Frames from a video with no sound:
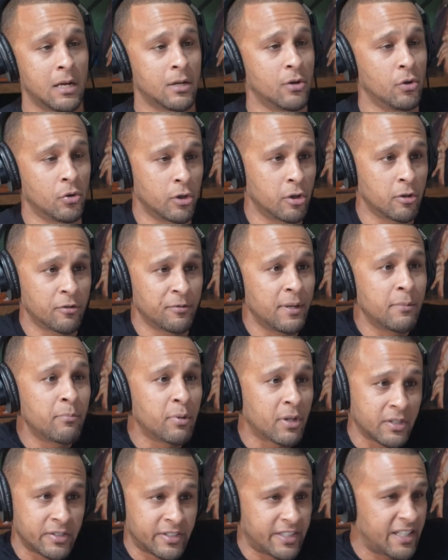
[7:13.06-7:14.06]
You know what I mean?
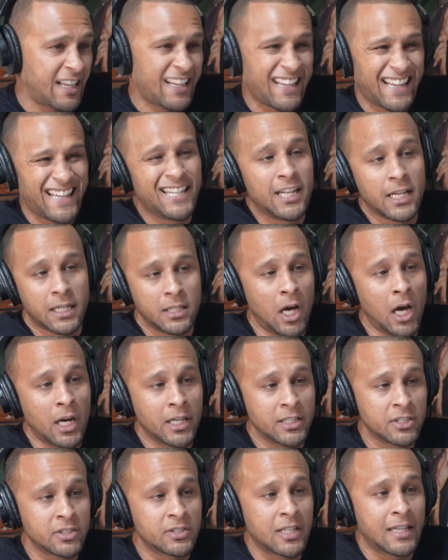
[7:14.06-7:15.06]
Because it
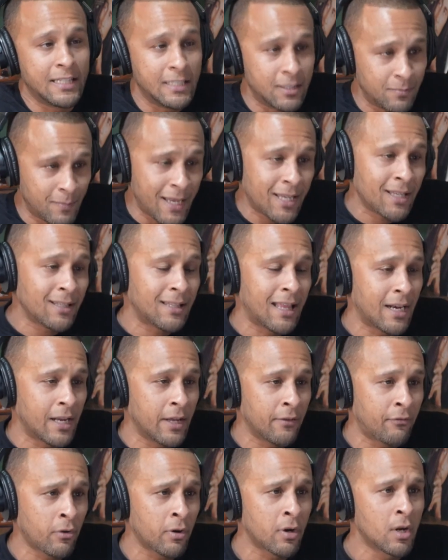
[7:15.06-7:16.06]
acknowledges that he's making that
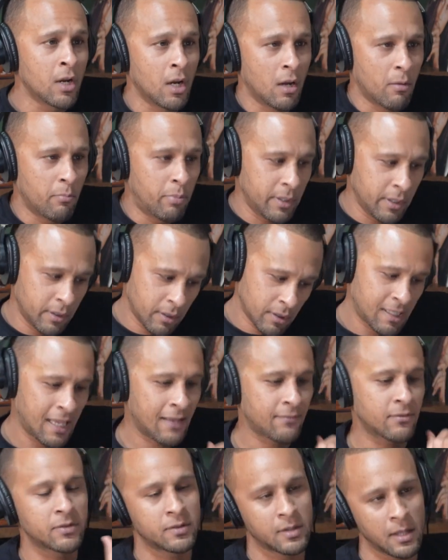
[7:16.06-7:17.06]
effort. But he does have
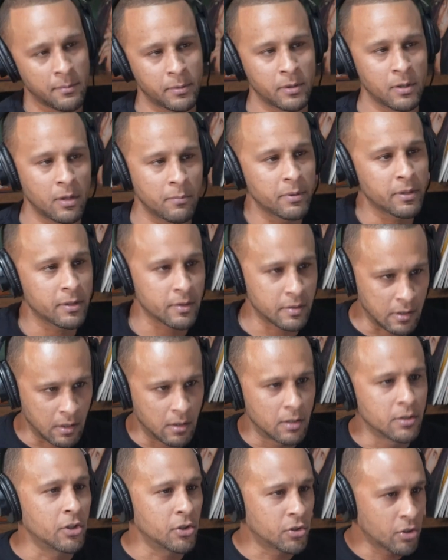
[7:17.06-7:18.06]
to step it up because
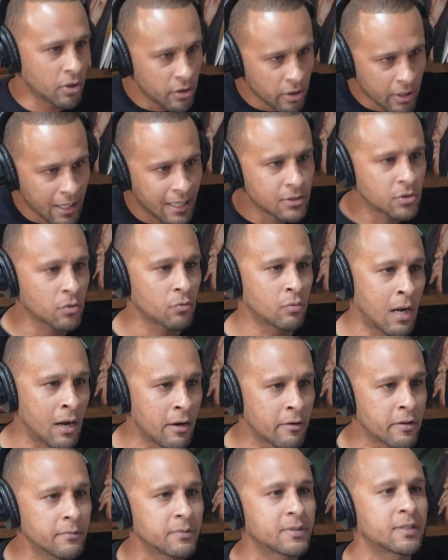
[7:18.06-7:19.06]
there's other guys
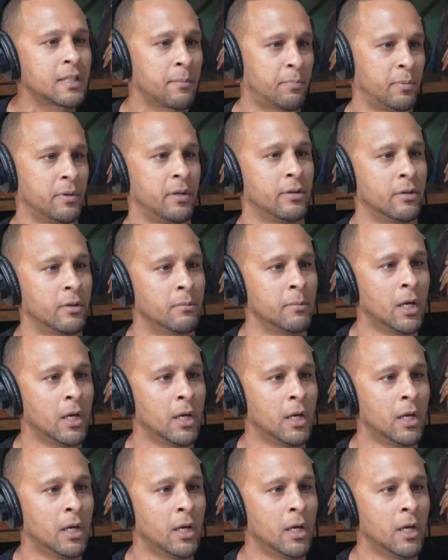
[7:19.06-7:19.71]
around him stepping it up.